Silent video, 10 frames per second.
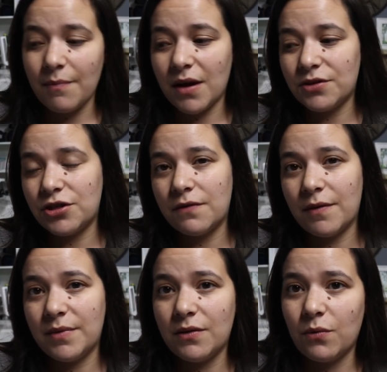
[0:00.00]
I'm not sure
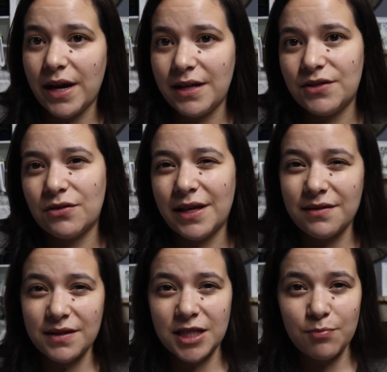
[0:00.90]
if I'm going to wait until
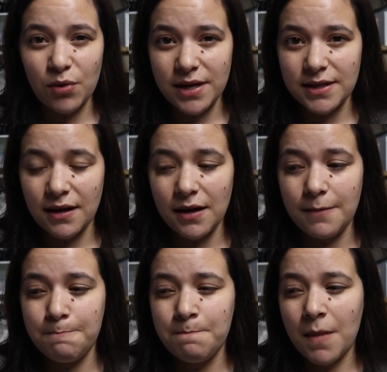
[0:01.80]
like the
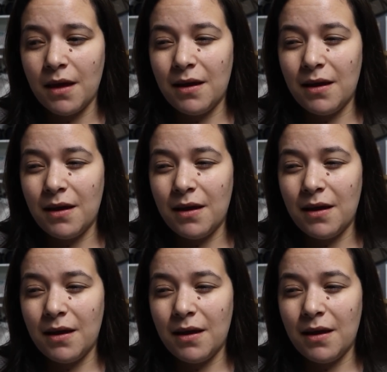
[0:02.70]
springtime